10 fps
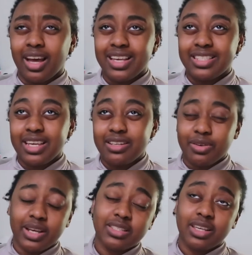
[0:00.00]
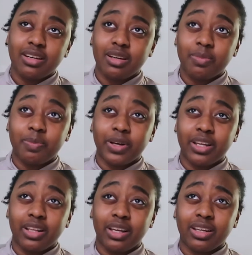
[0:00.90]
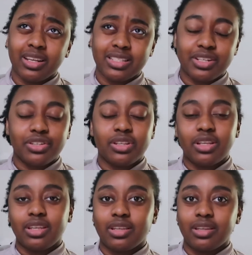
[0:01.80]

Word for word: I say translator, but like essentially